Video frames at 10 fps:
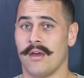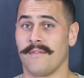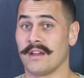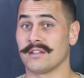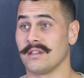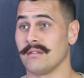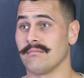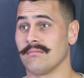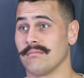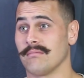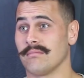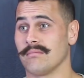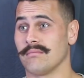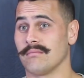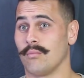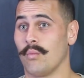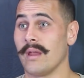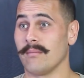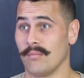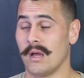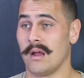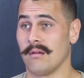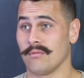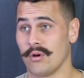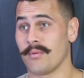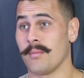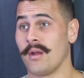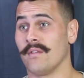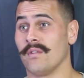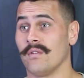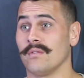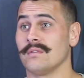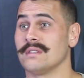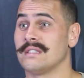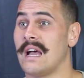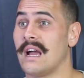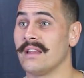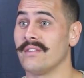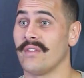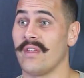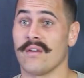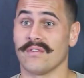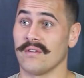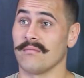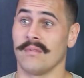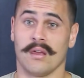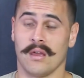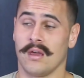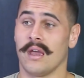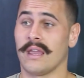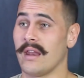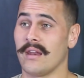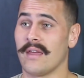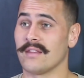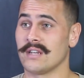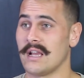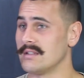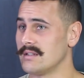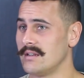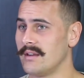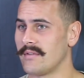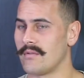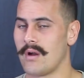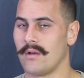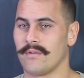Eventually got promoted to starting, so that was again another challenge in a different role.